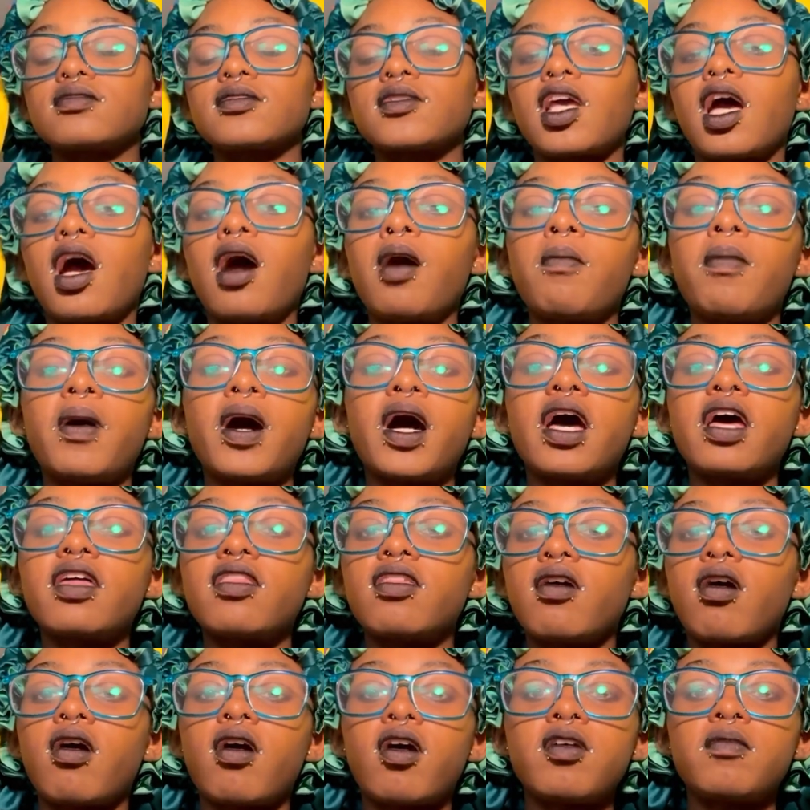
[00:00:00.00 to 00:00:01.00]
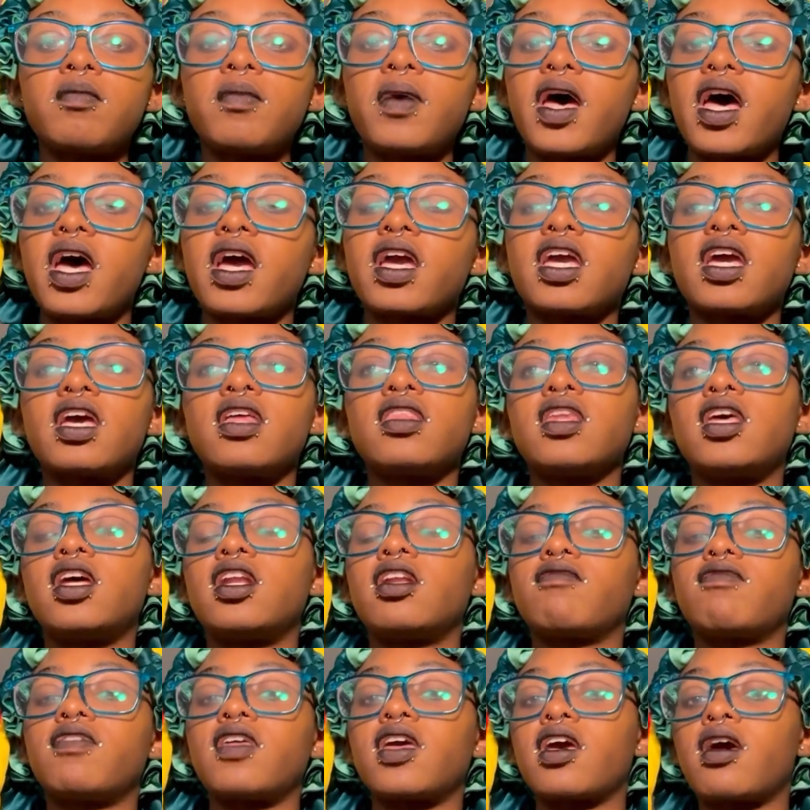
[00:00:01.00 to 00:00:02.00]
I'll buy the hardback, and then
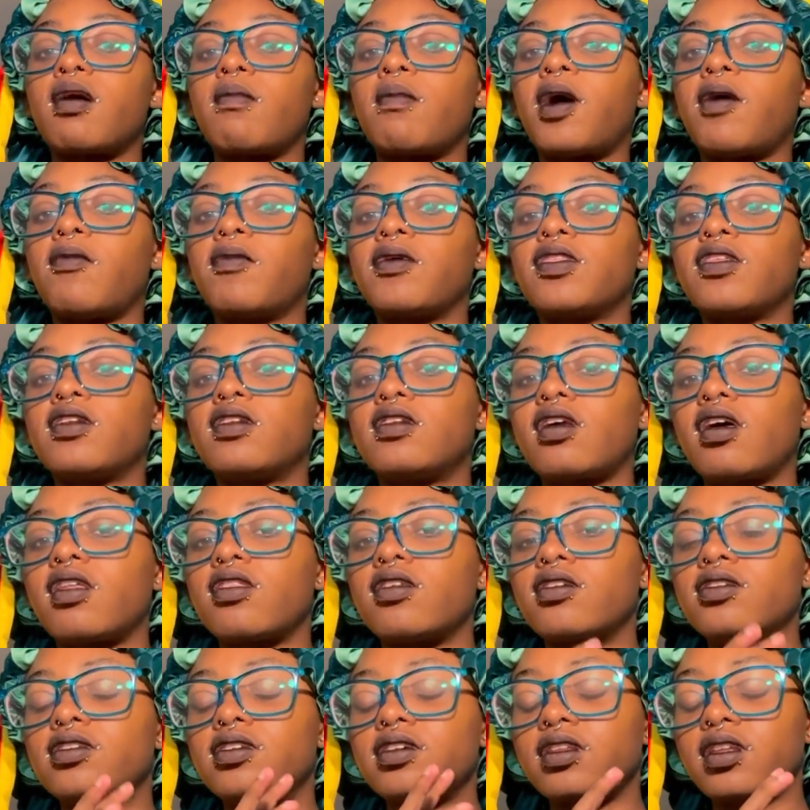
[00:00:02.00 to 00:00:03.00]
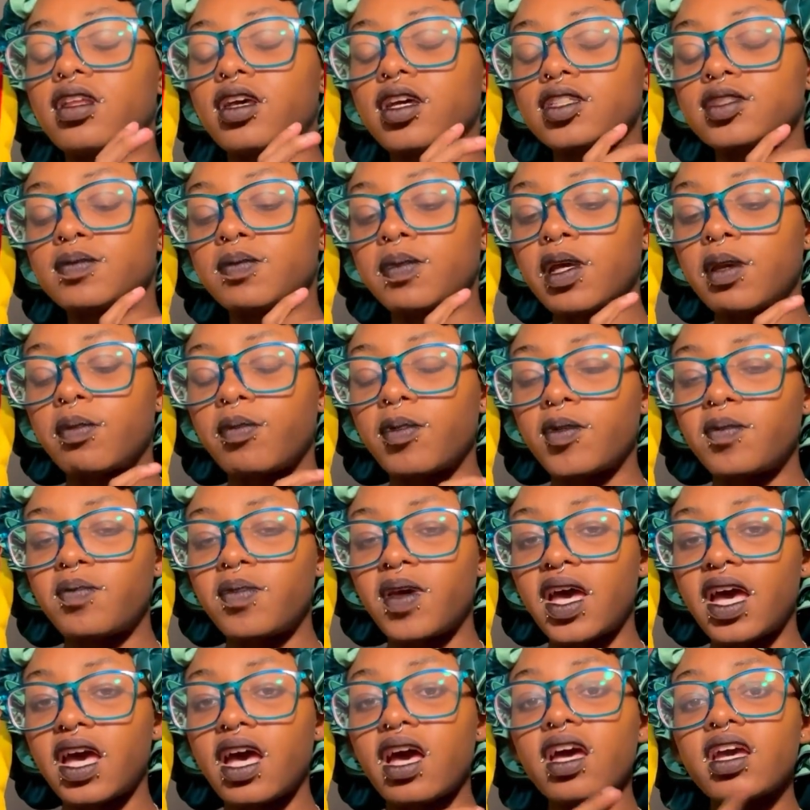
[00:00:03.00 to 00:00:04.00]
if they come out with another deluxe
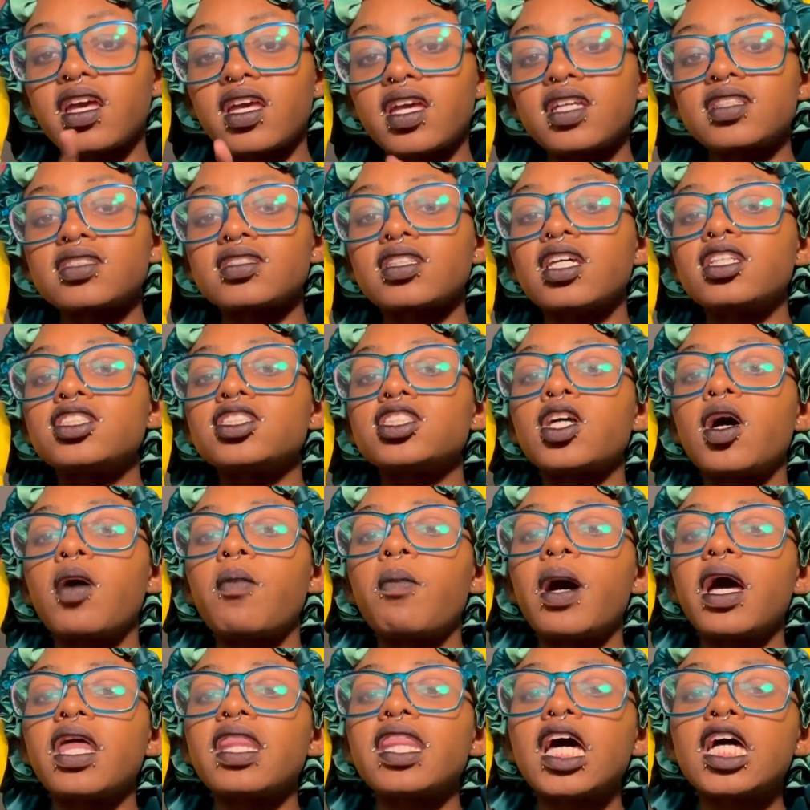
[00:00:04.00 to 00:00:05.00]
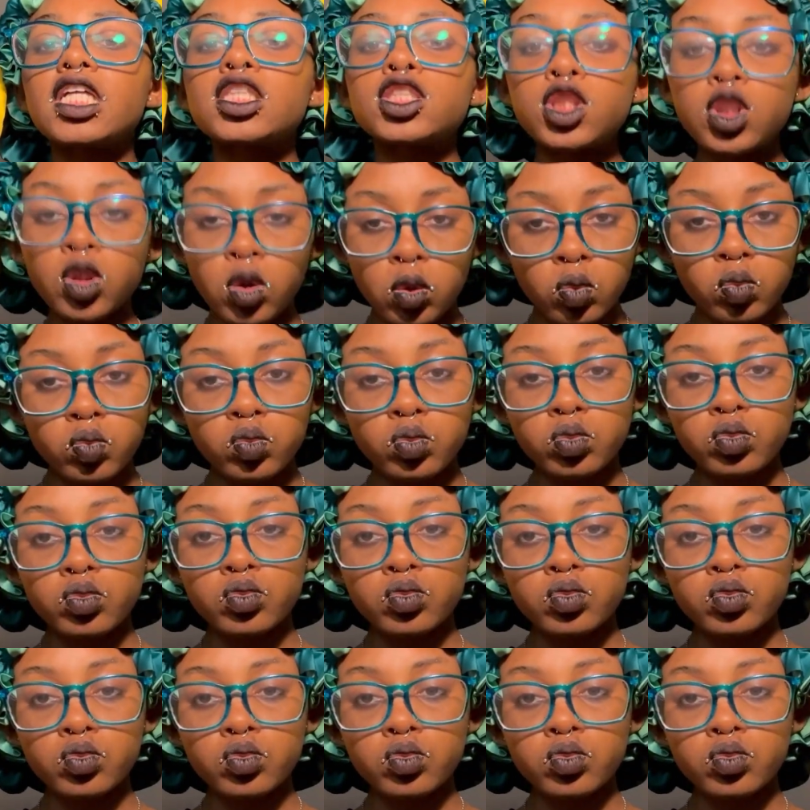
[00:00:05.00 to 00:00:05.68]
paperback, I guess I shall buy that too.